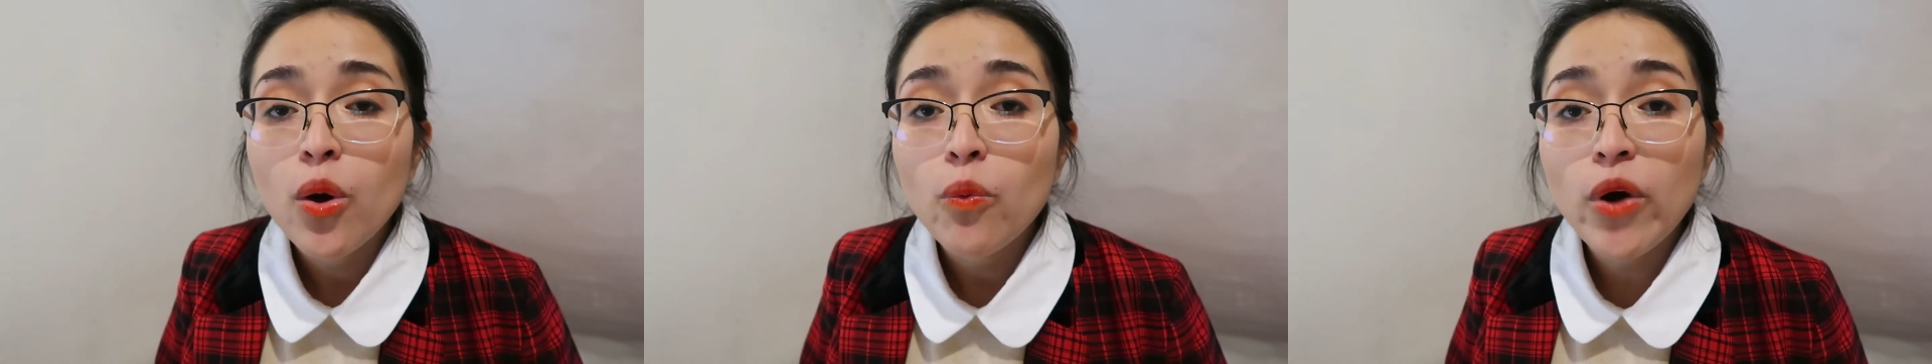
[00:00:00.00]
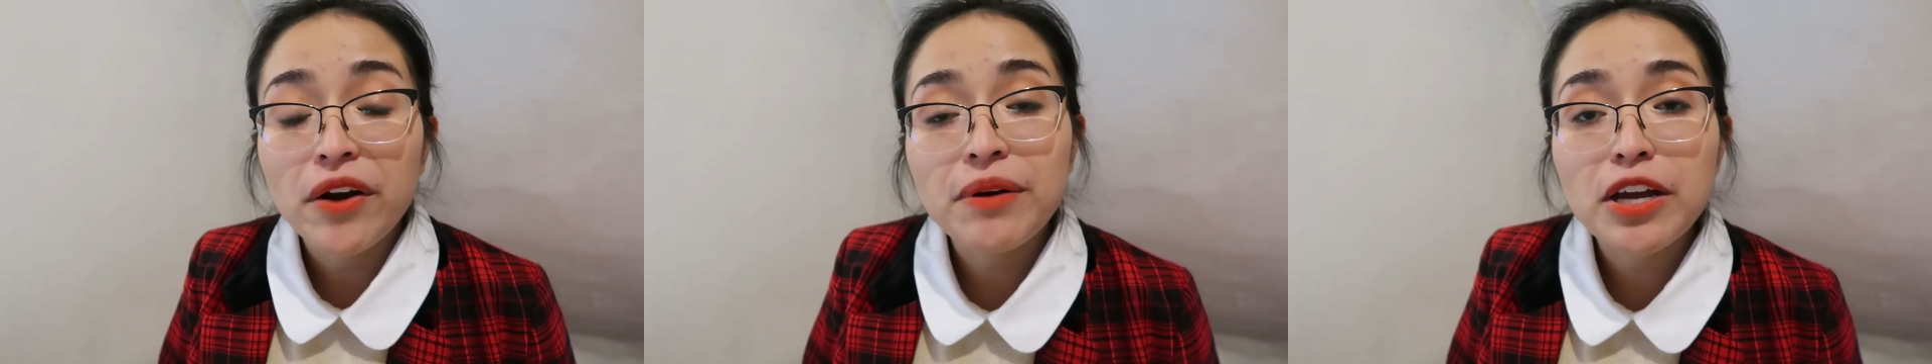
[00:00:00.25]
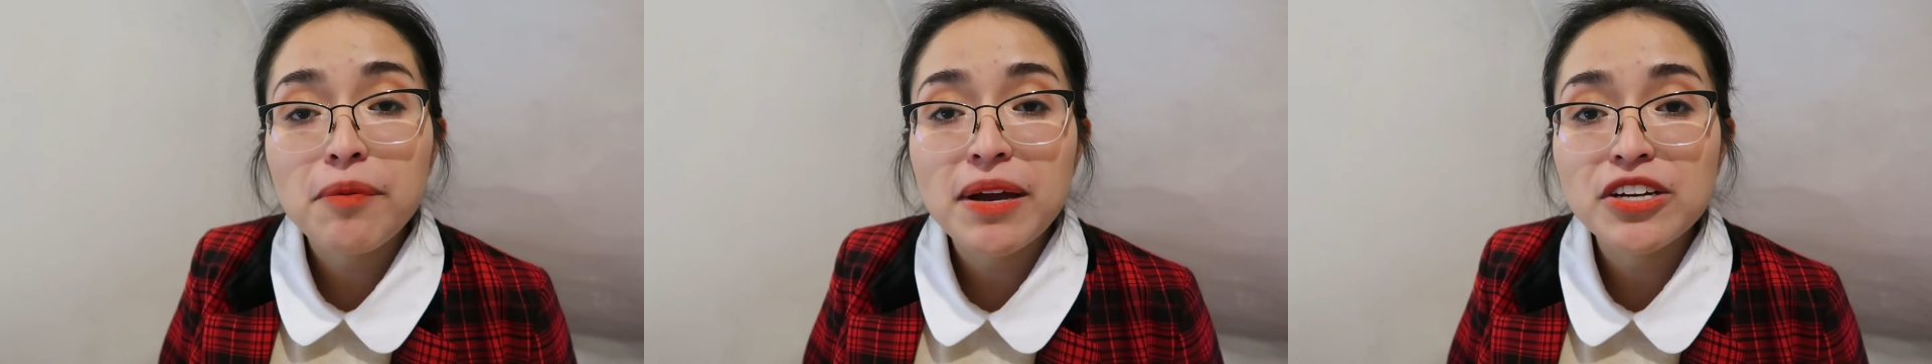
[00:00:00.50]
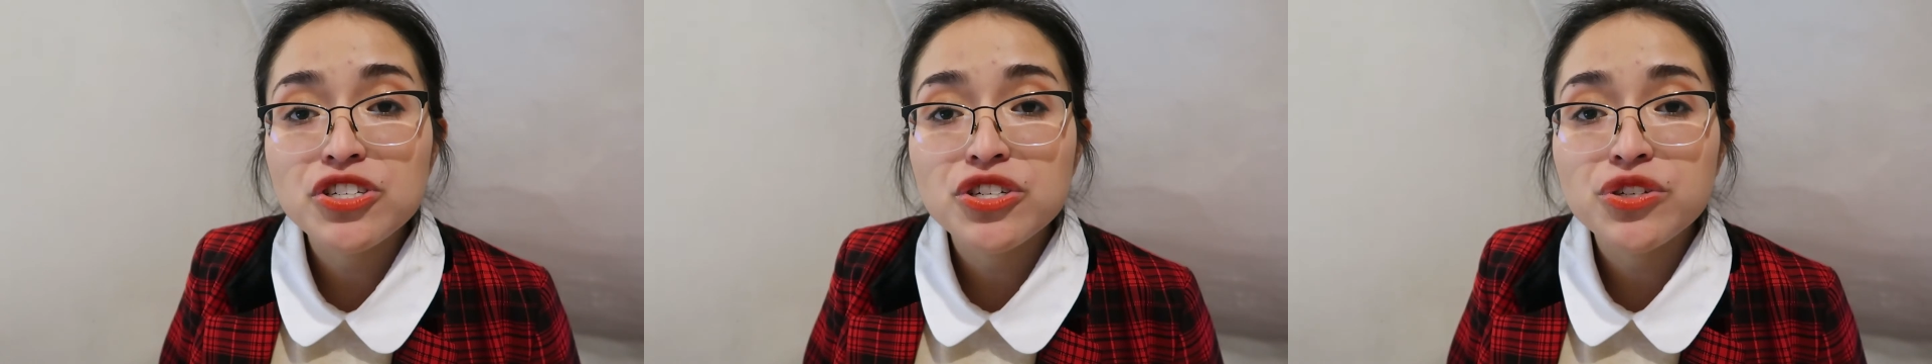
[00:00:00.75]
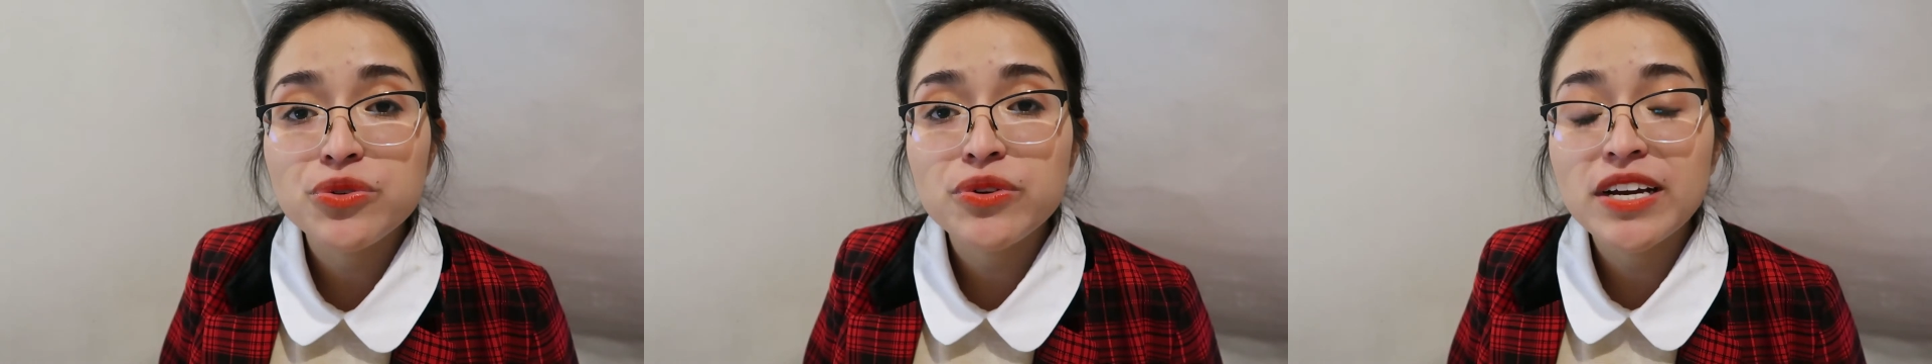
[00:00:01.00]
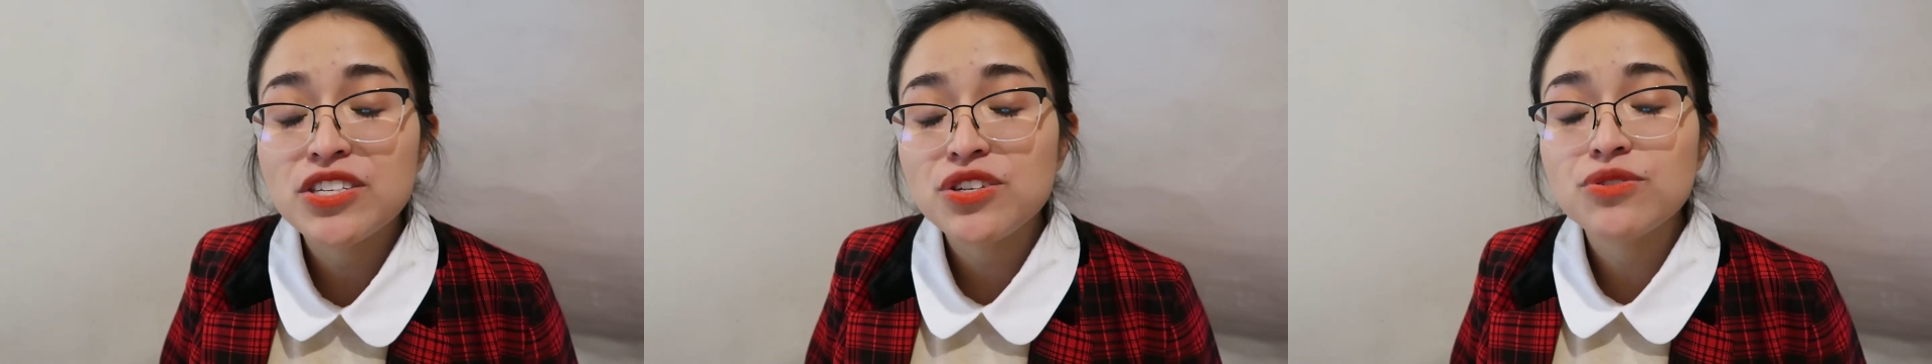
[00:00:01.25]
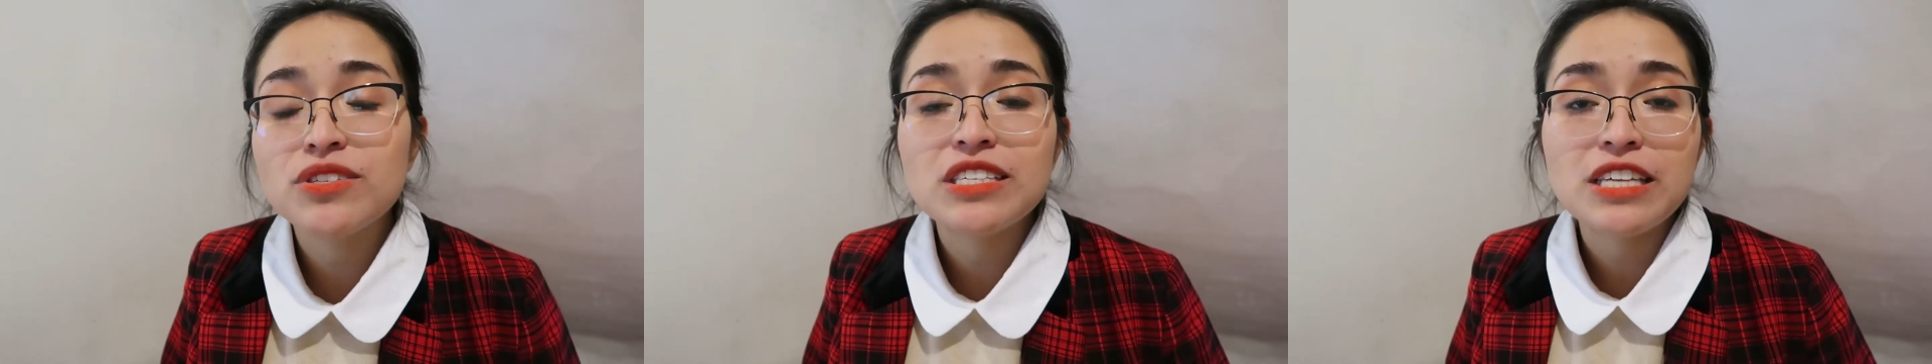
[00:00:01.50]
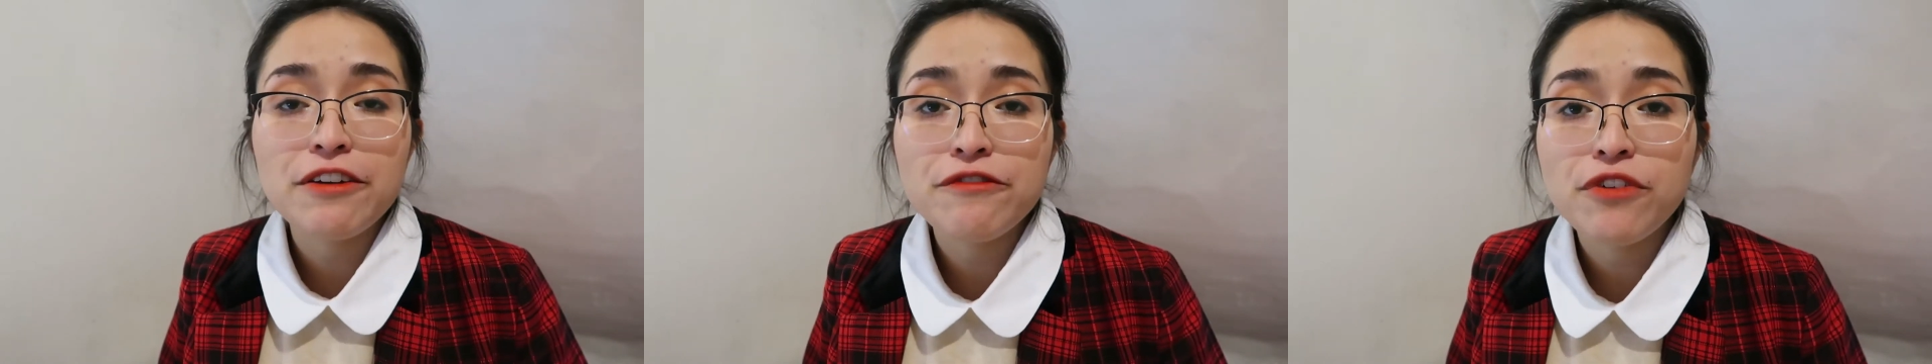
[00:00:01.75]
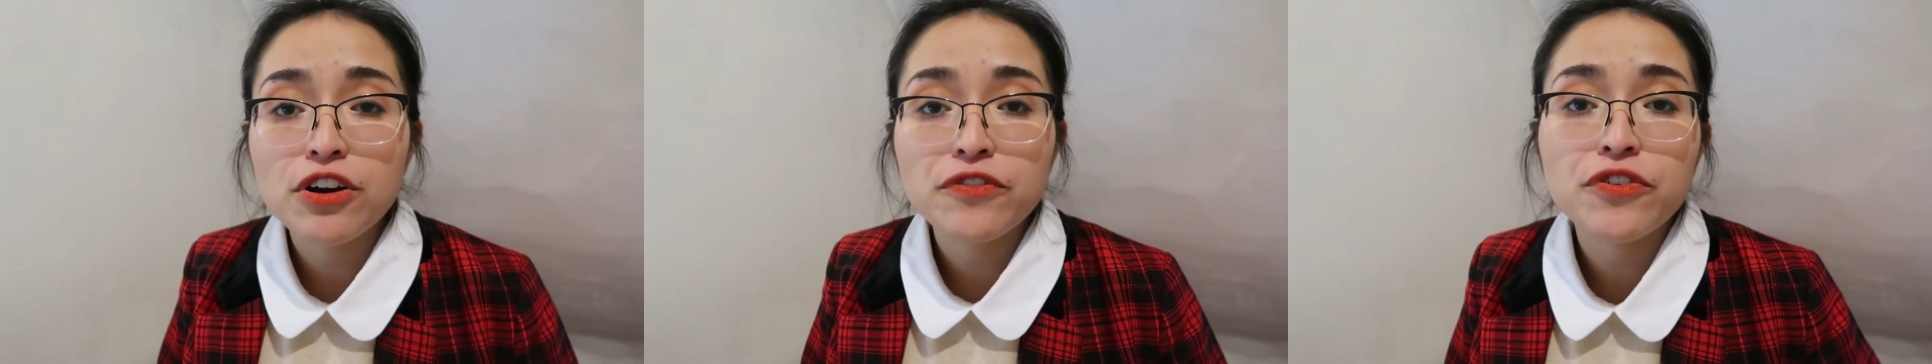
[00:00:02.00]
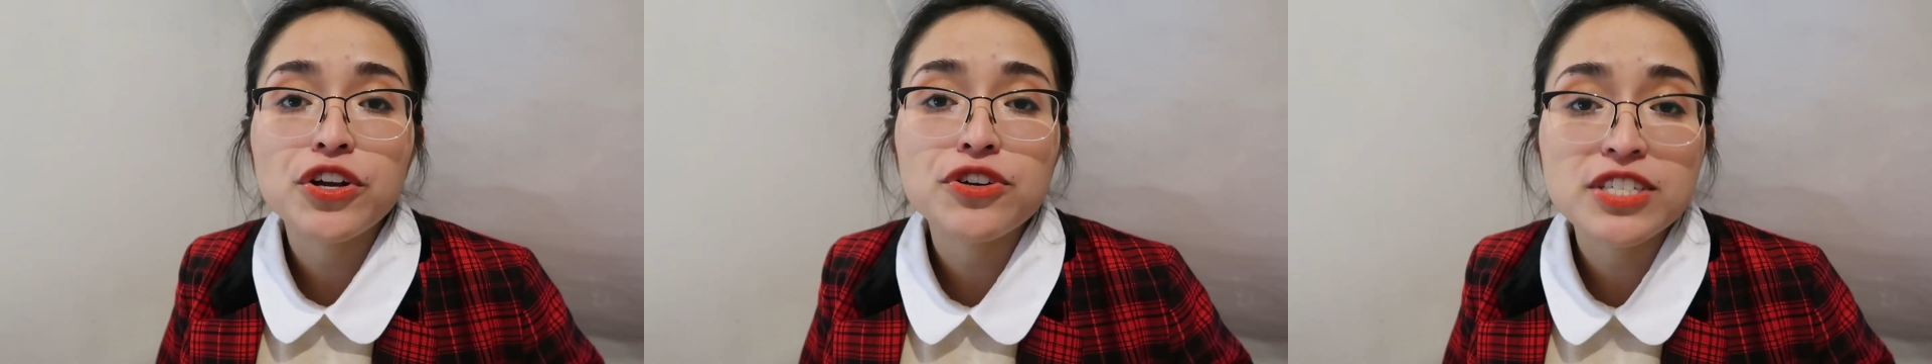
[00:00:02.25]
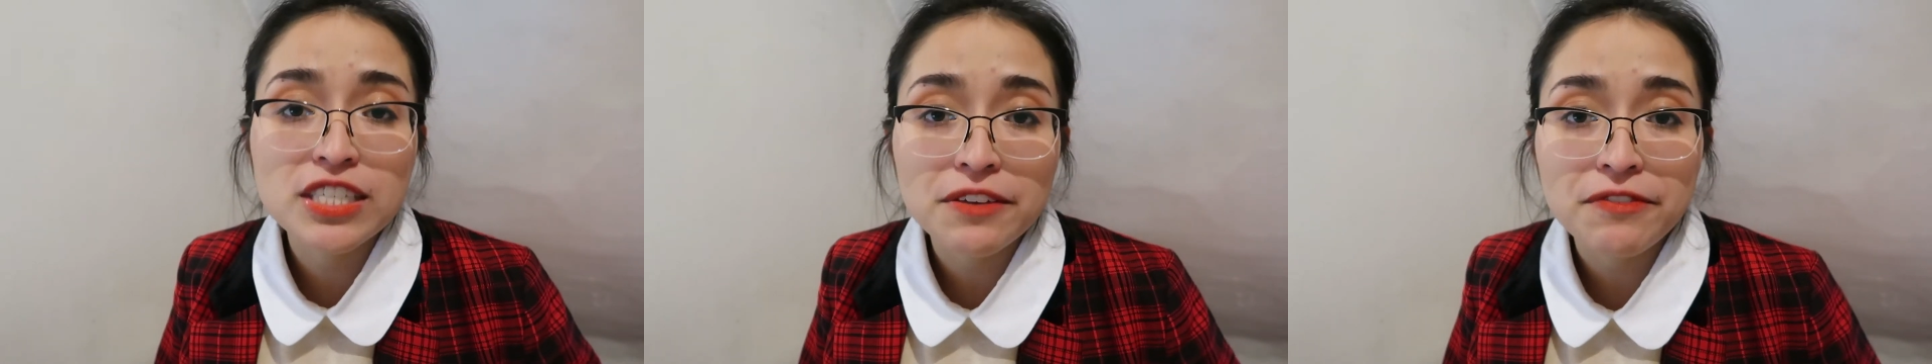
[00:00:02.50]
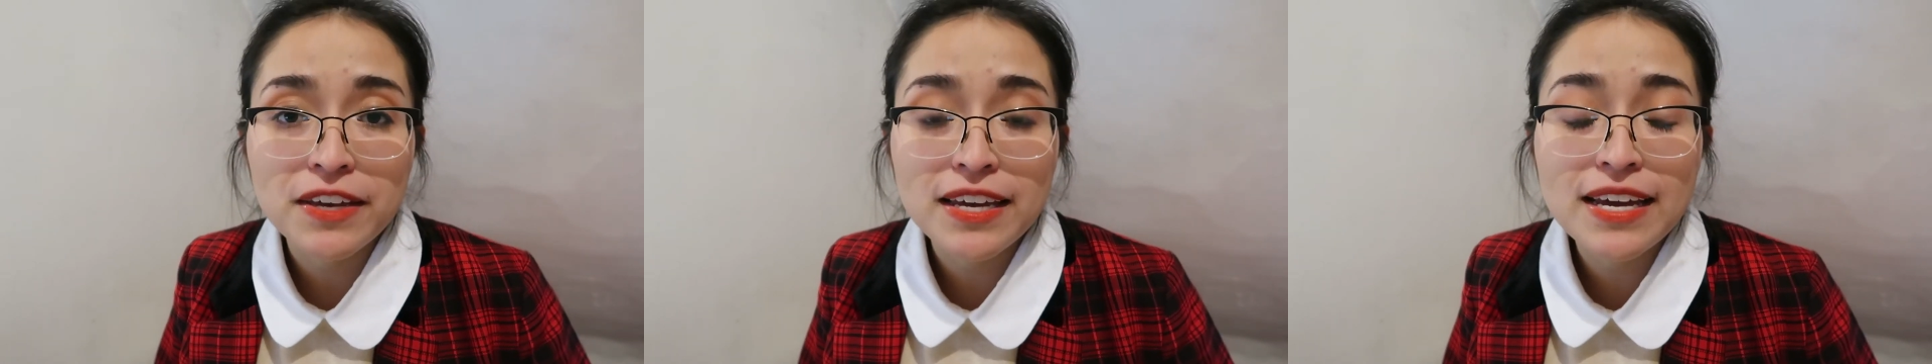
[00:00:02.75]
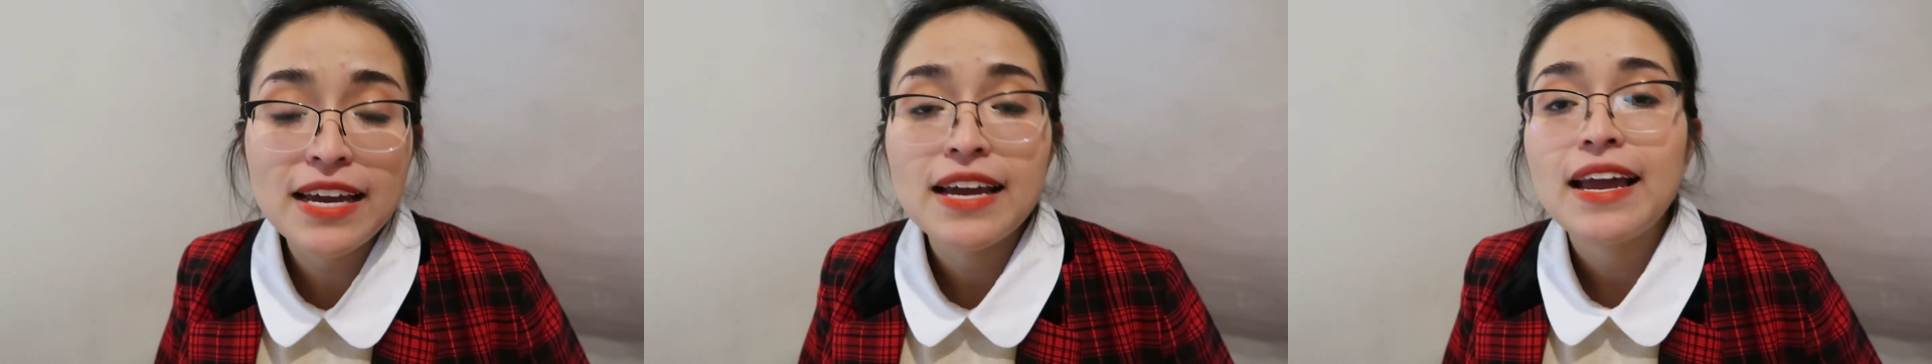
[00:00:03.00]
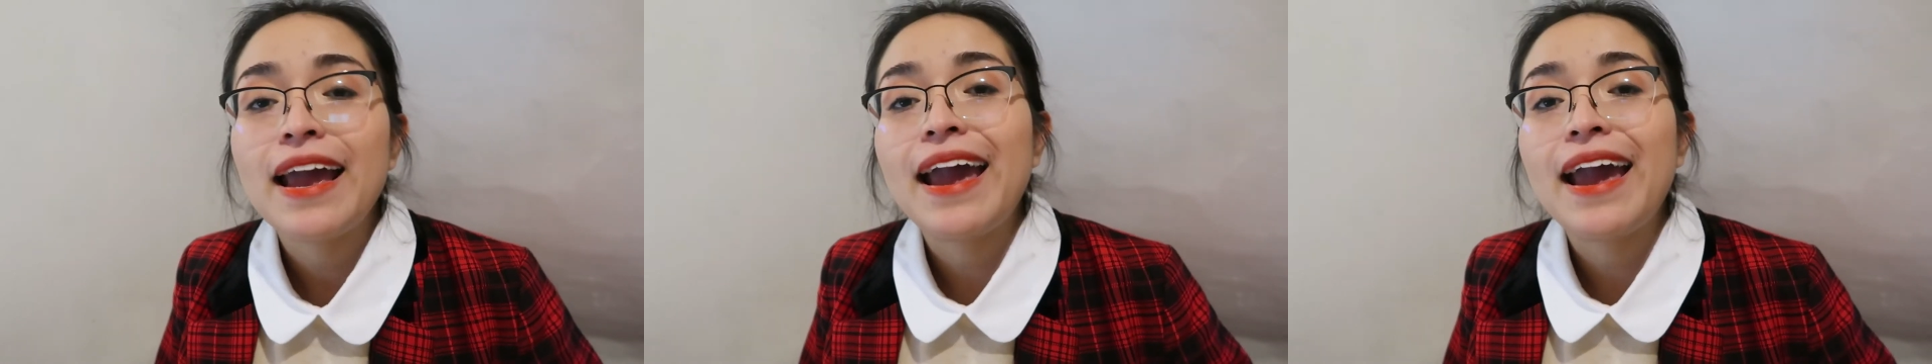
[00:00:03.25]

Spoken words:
What I recommend you to do is use the same font for your CV